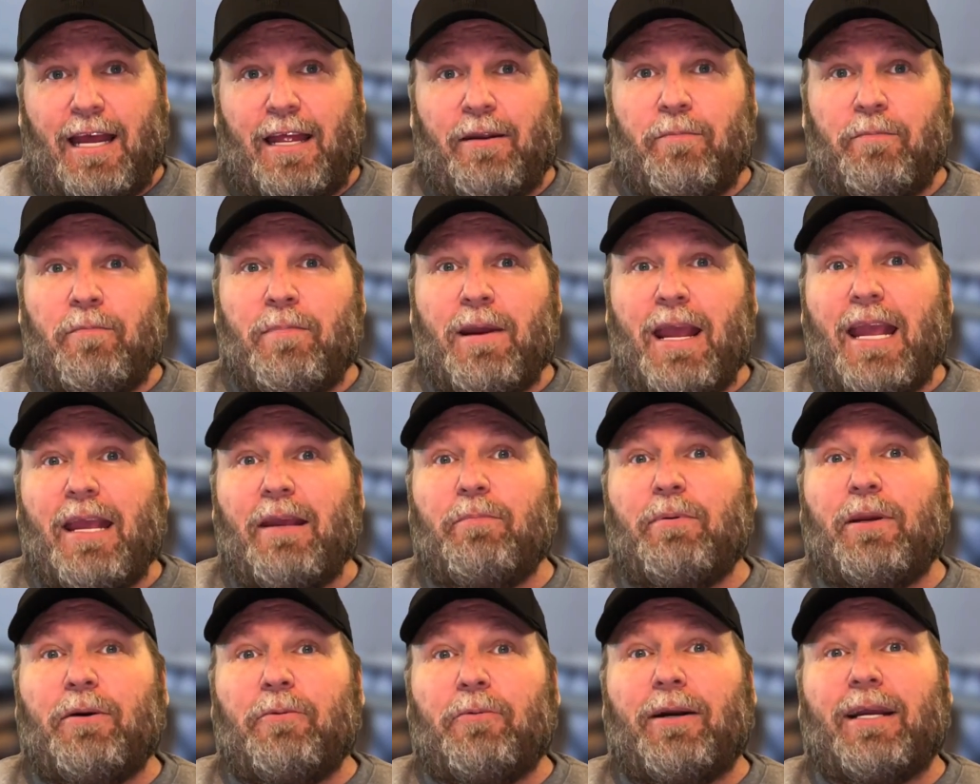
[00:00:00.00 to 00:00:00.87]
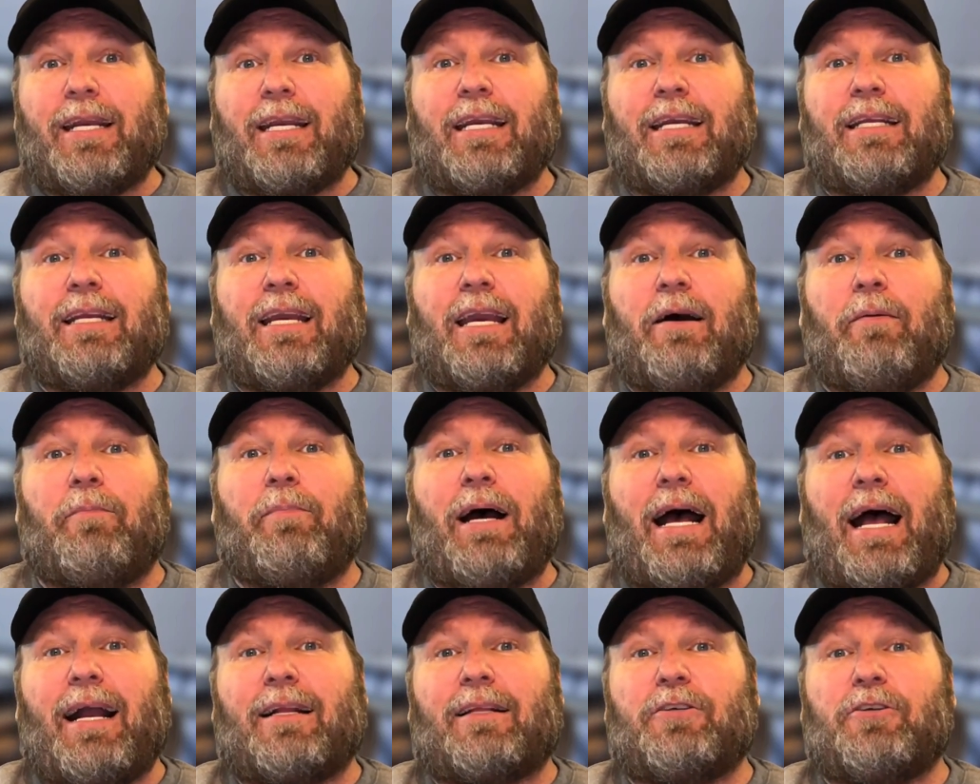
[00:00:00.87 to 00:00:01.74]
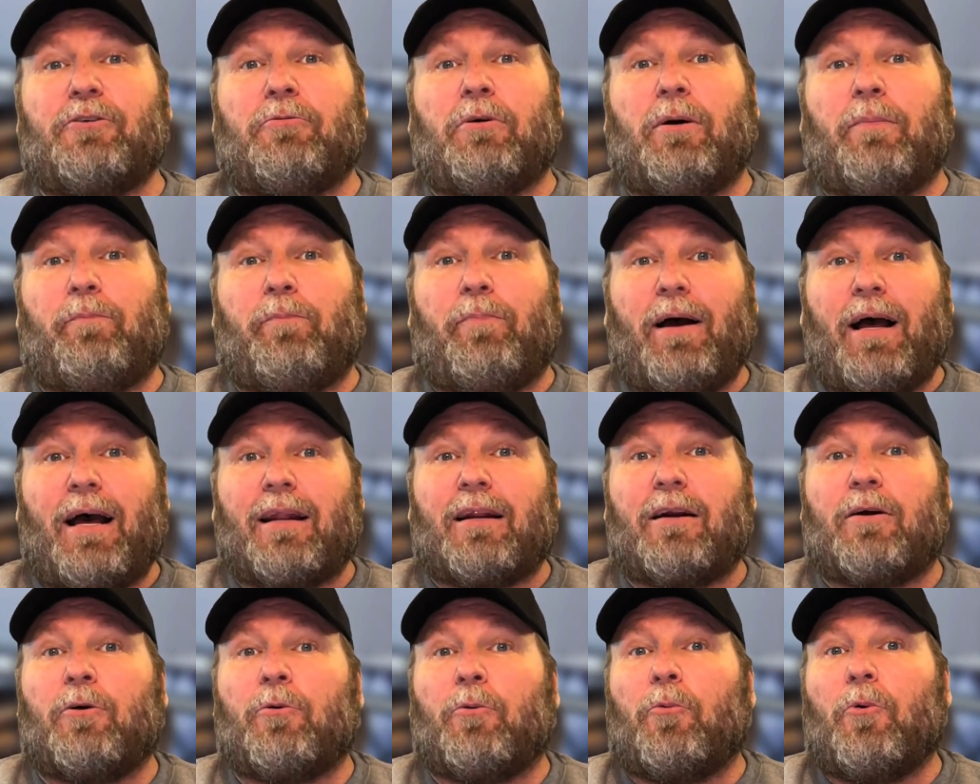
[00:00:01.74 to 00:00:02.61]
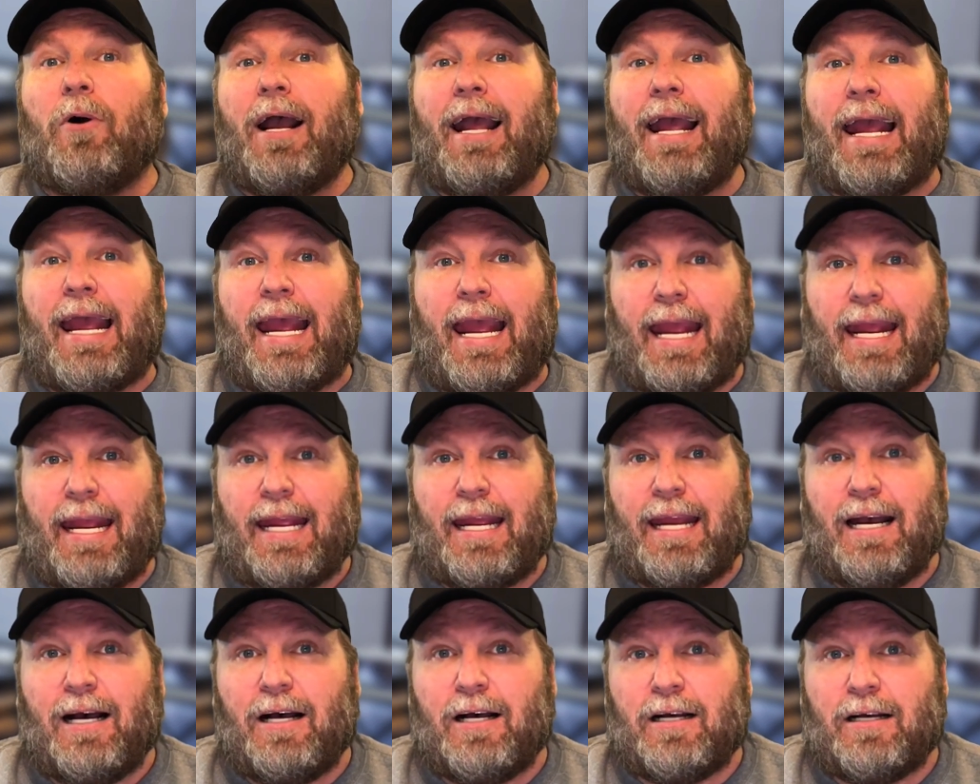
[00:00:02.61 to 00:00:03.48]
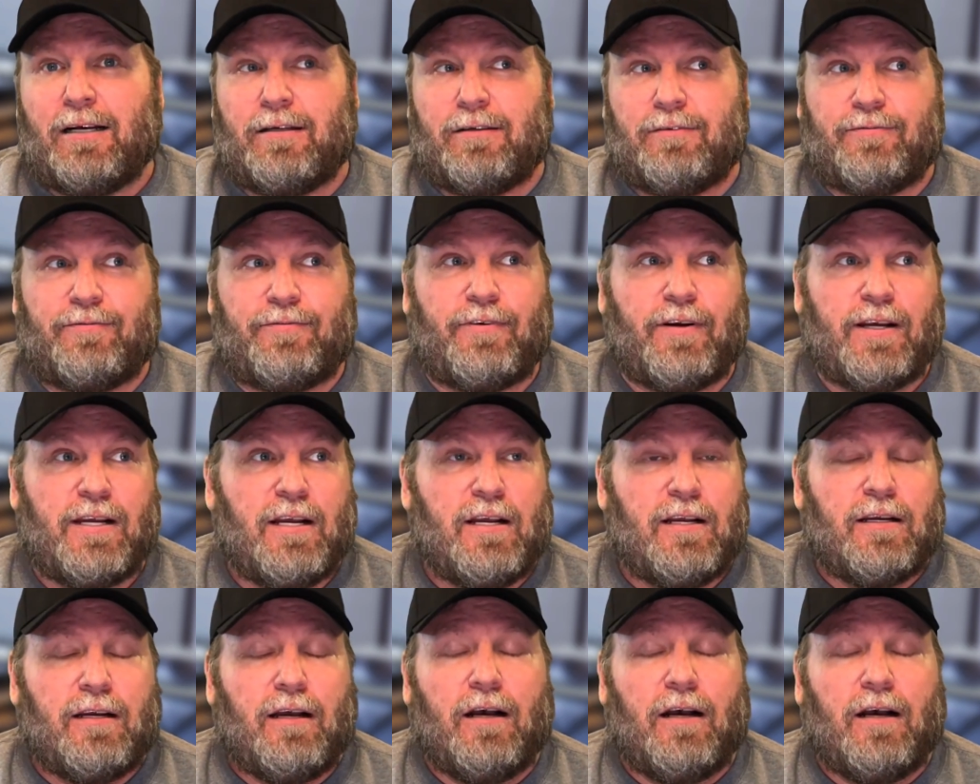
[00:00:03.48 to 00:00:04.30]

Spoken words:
And maybe we can get back to a better way of